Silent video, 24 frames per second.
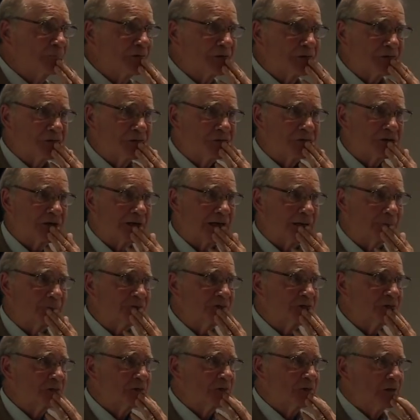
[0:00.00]
million
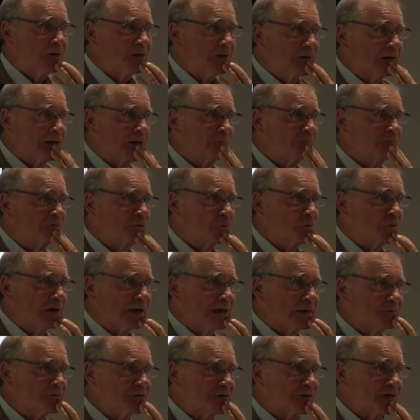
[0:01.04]
jobs up for
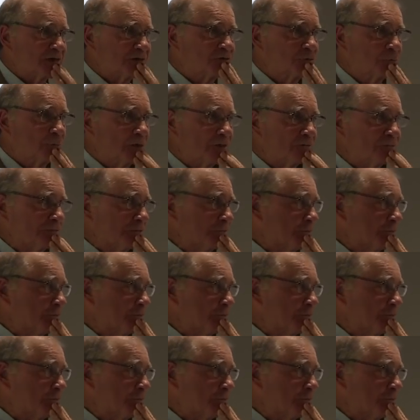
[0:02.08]
grabs in the next 12